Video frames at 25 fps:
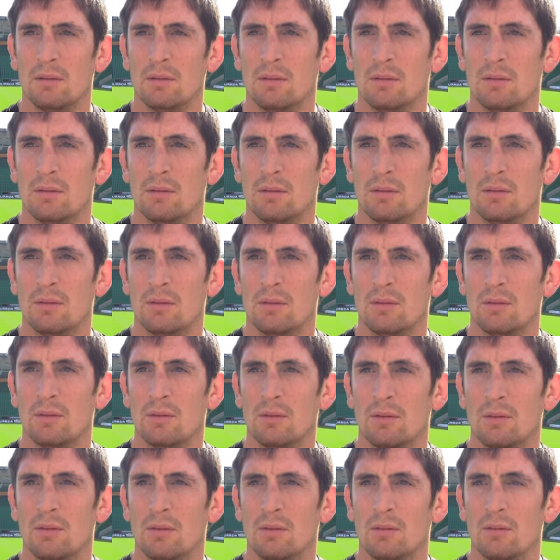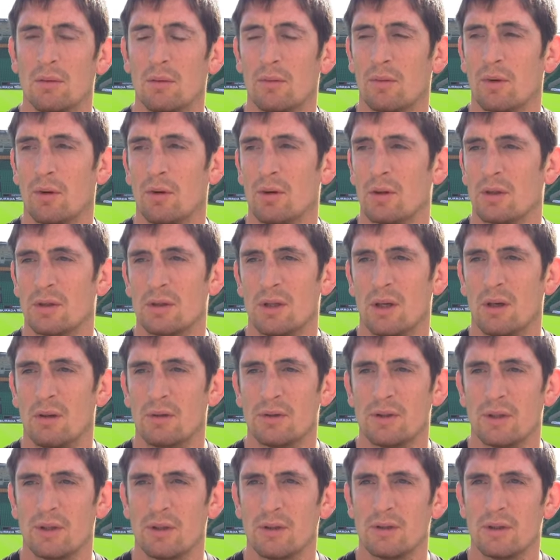not try and shift the blame. Of course,
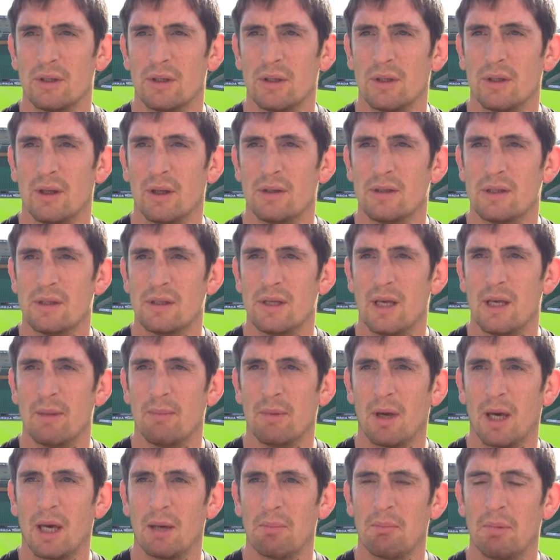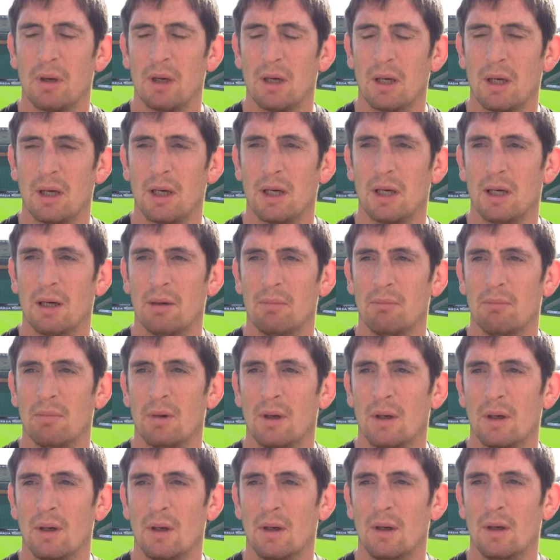no, sure, it's a it's a team game. Um,
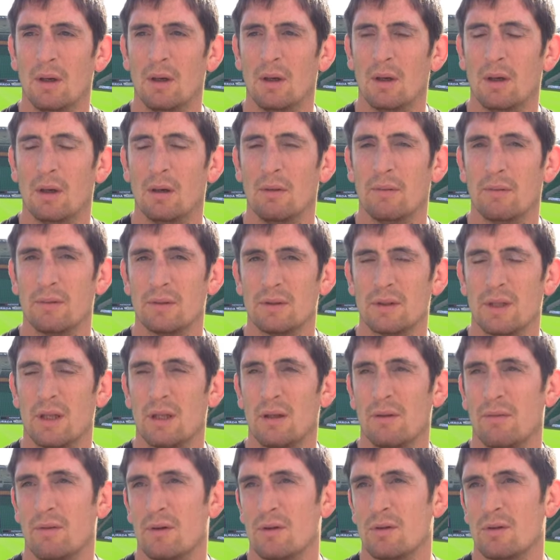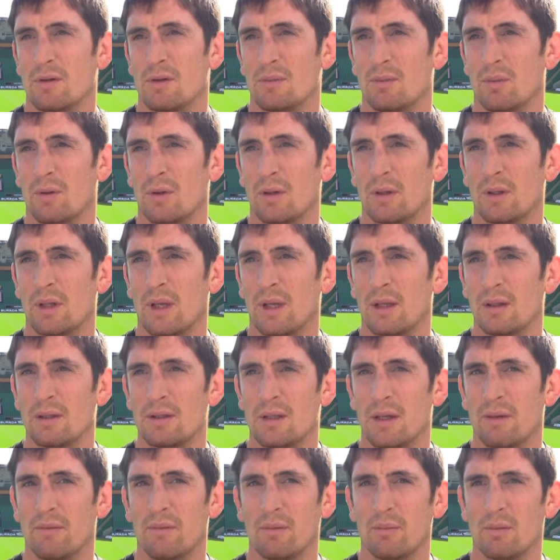if it was an individual sport, then
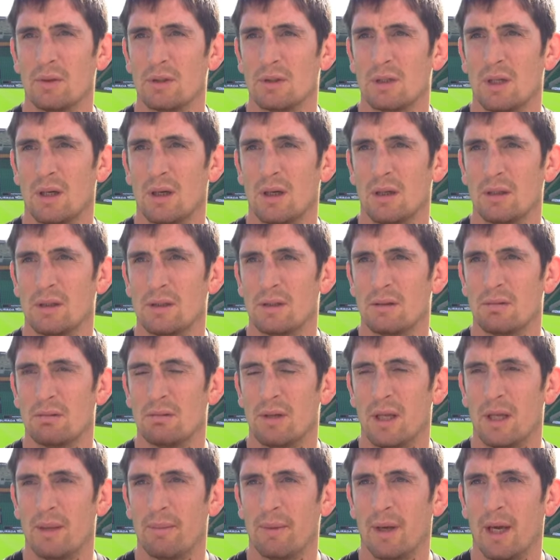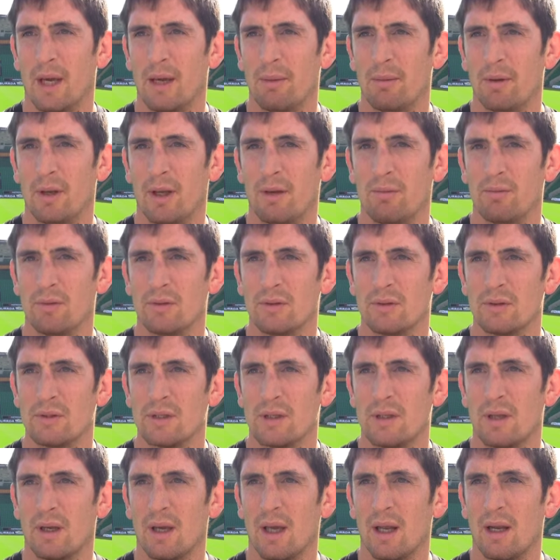it's different. But it's not. It's a team game, and everyone
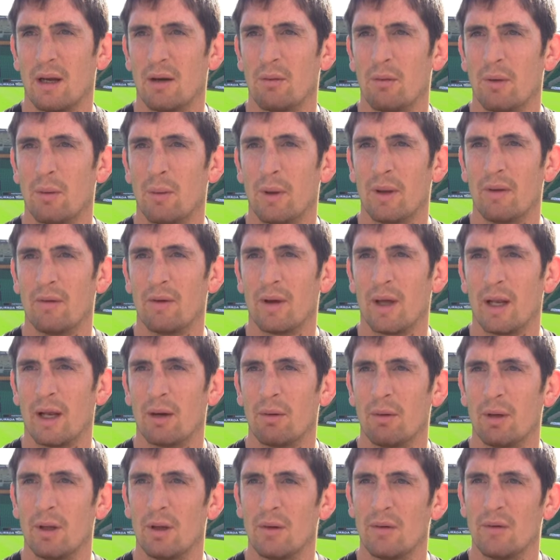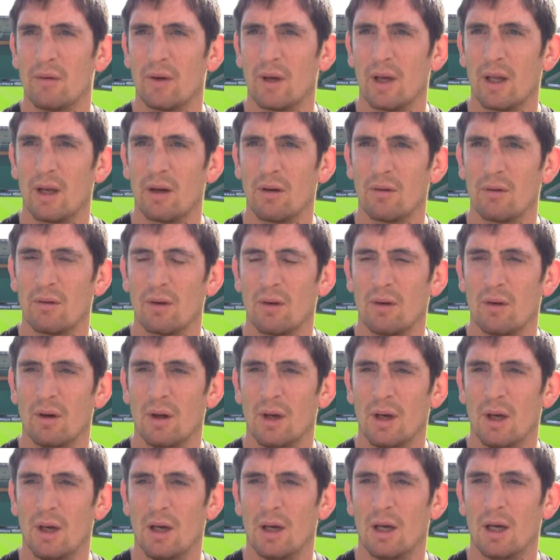does it together. We win together, we lose together. So
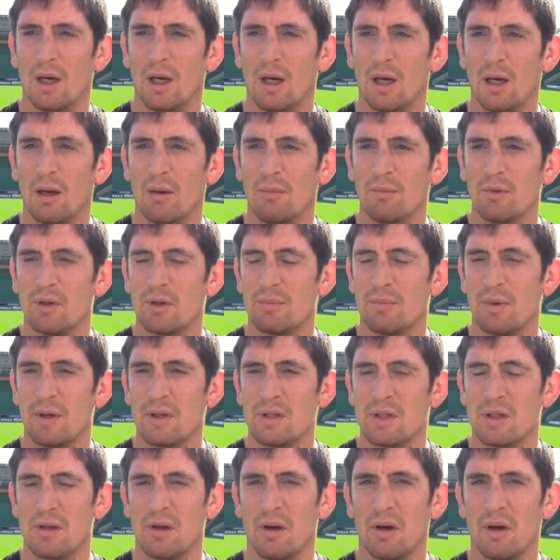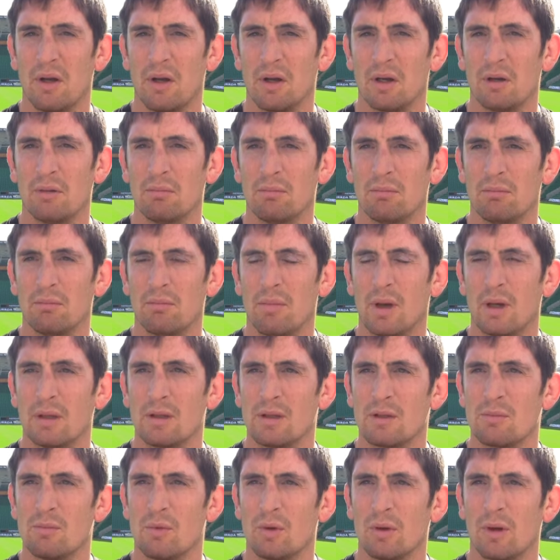um, just brings you tighter and
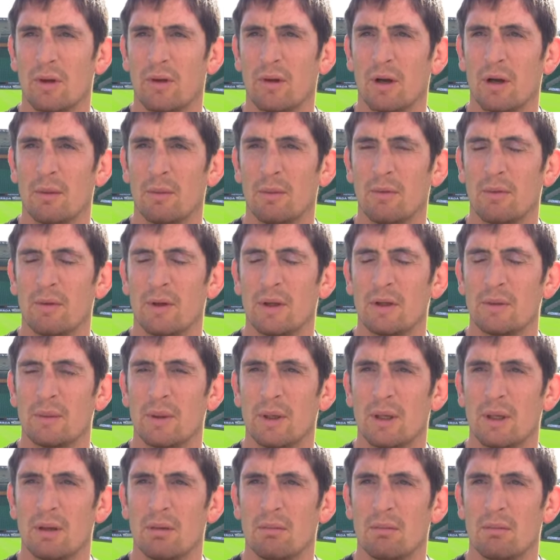makes us more determined for this week.